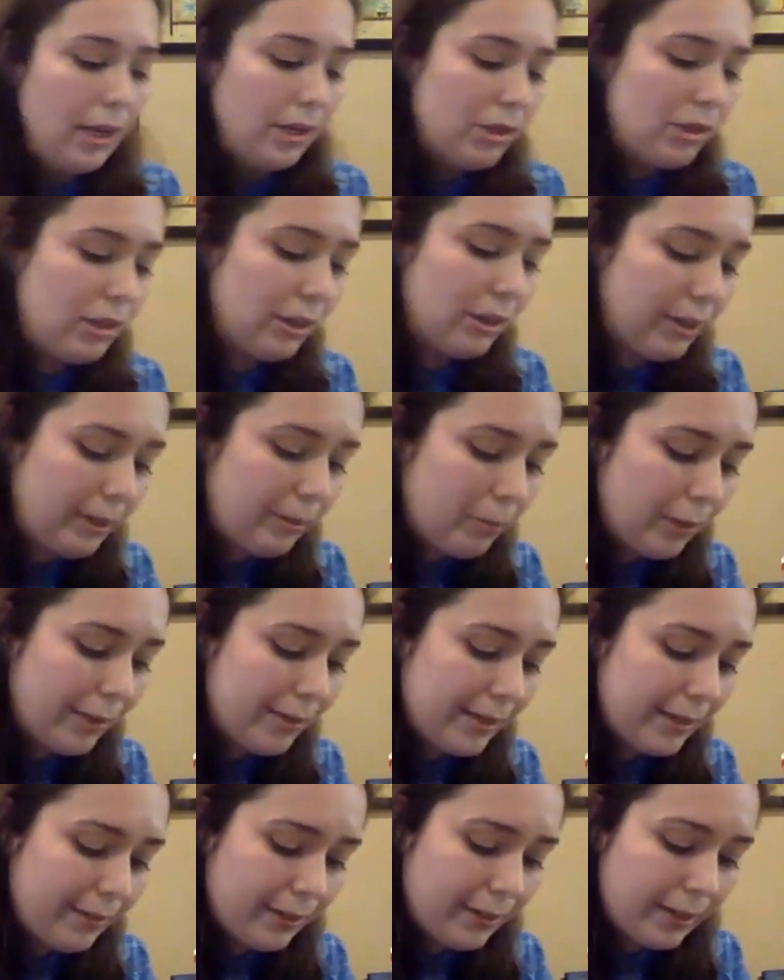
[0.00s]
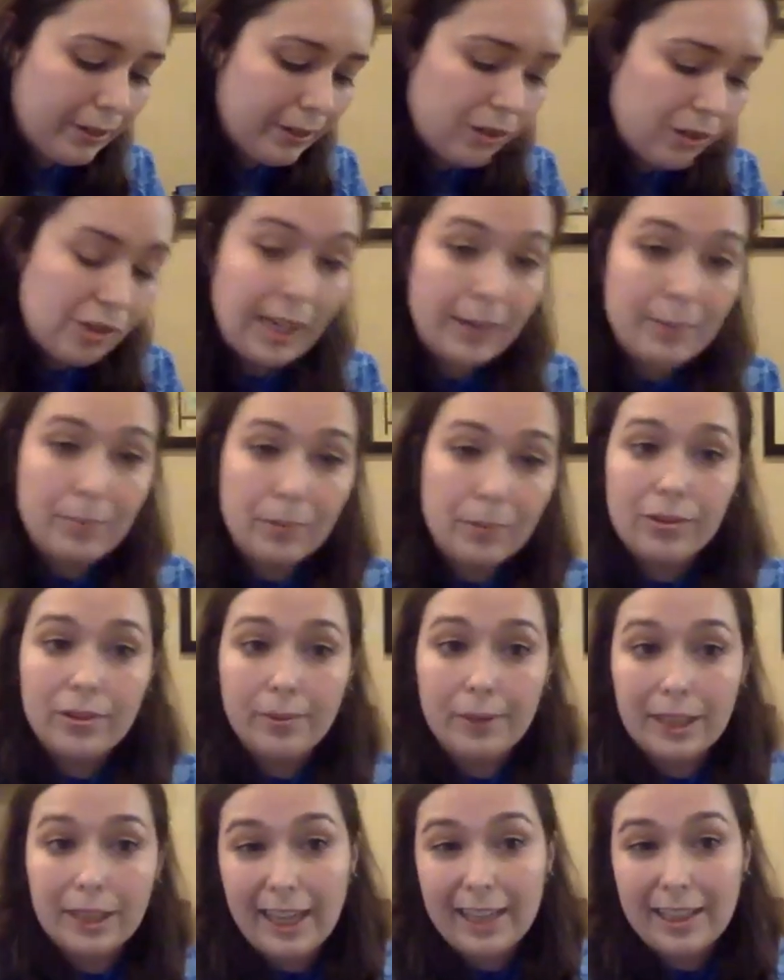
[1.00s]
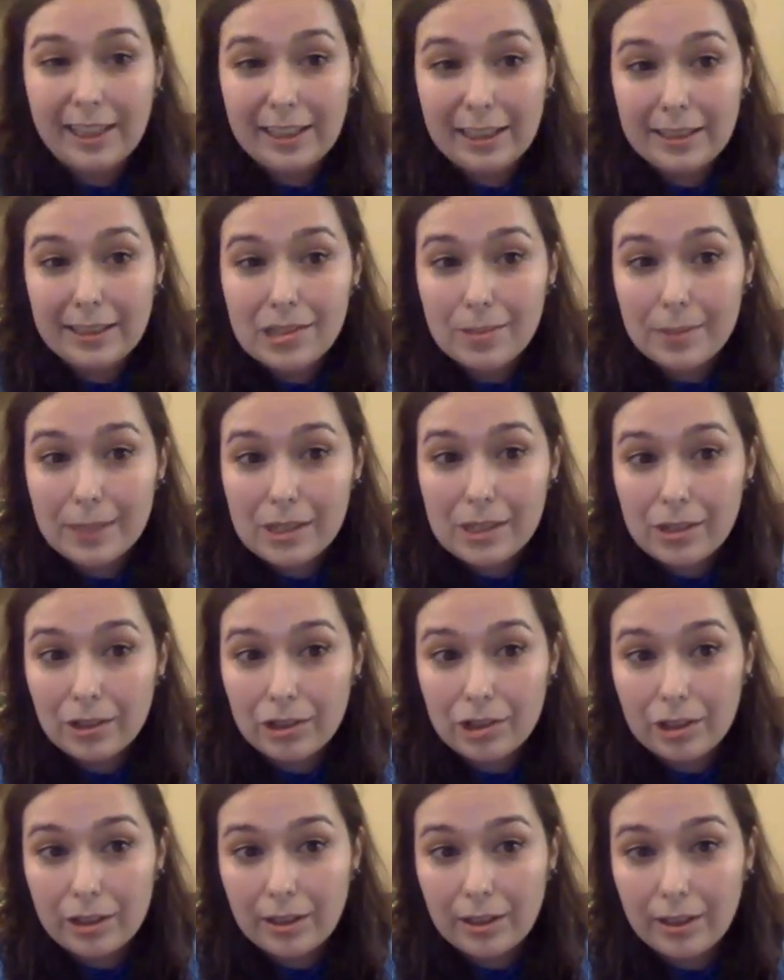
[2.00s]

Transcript: So then once I figure out those tempos and what kind of needs to be sold